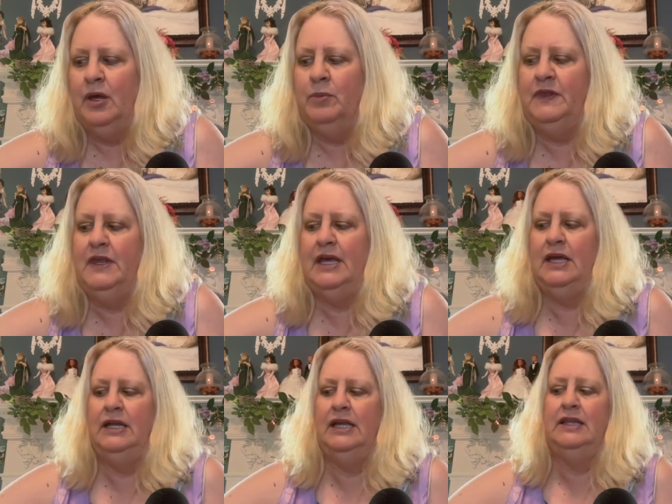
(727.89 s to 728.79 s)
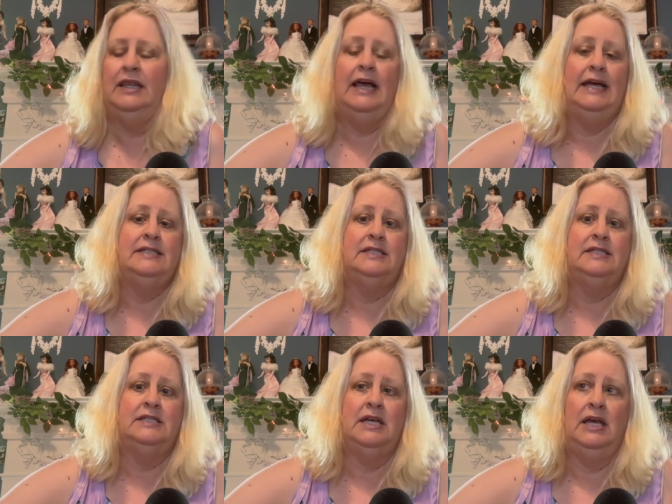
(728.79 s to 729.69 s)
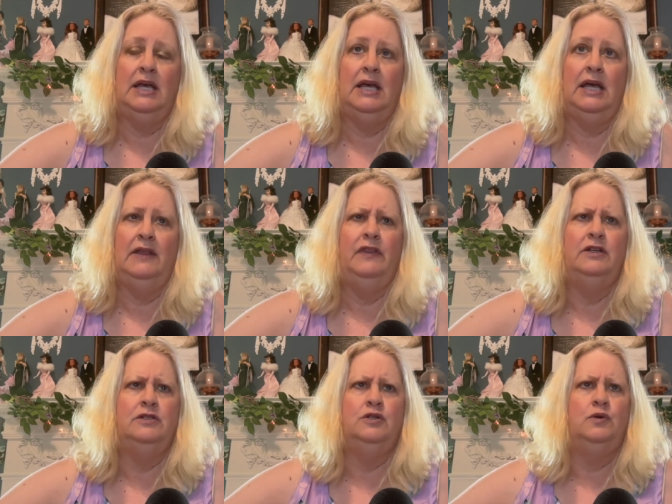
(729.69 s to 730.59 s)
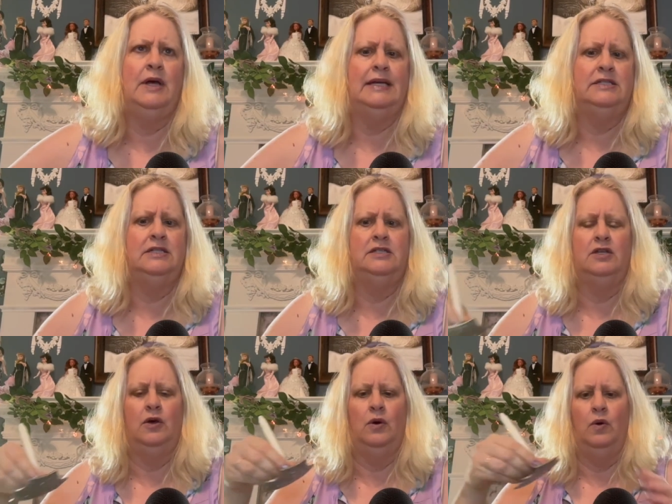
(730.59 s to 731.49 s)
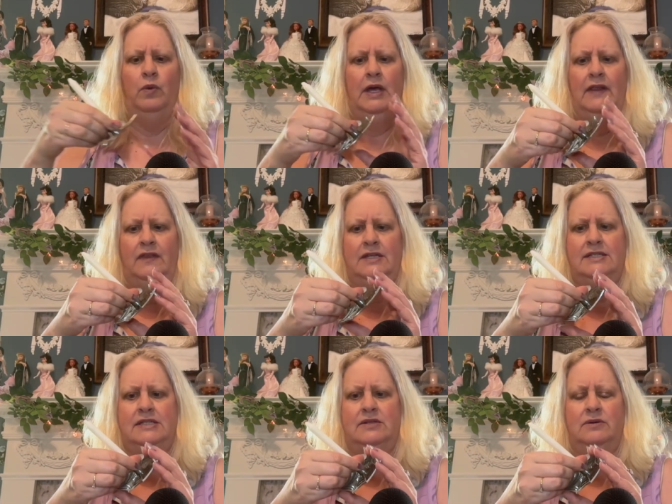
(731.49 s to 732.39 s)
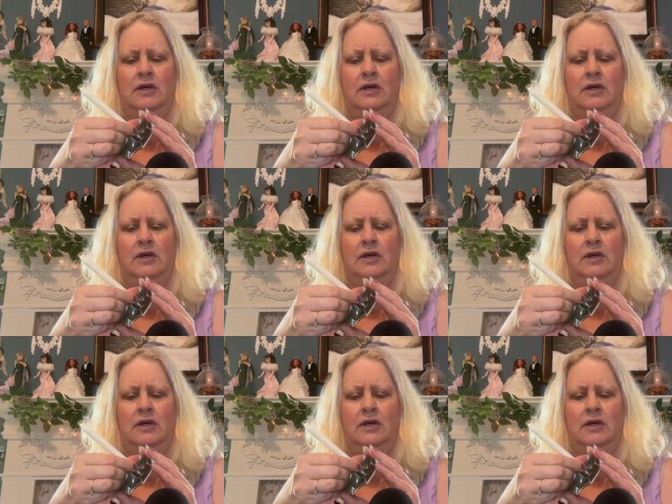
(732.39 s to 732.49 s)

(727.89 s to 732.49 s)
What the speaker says: But then in the last, I think 2 caskets ago, we got this